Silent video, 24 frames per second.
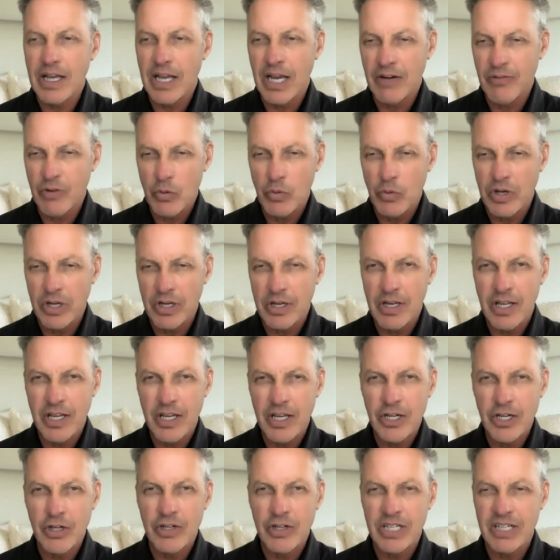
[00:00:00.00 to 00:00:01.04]
everyone
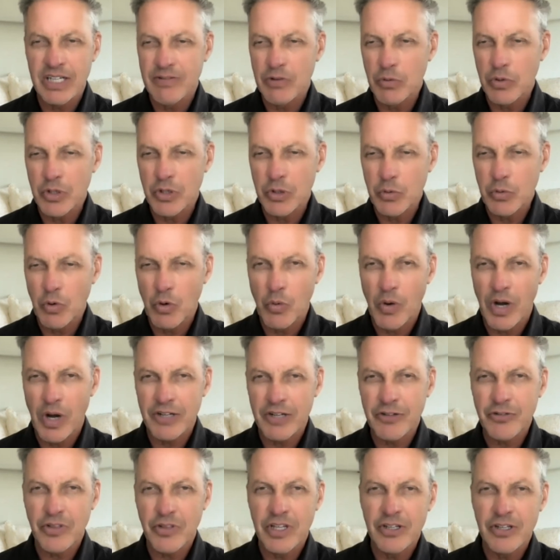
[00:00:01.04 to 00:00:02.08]
here and everyone who will
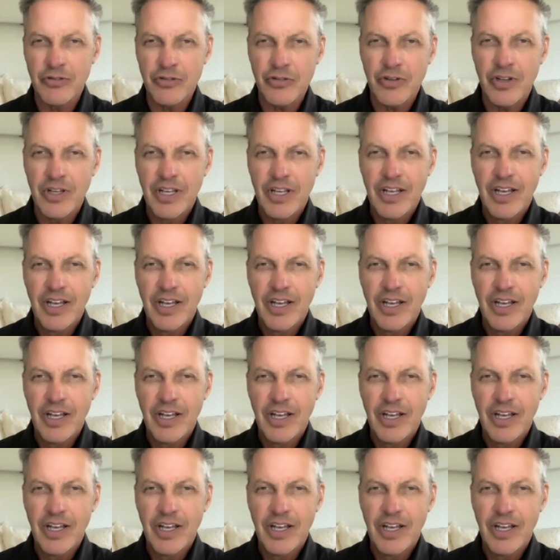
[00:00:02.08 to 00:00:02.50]
watch this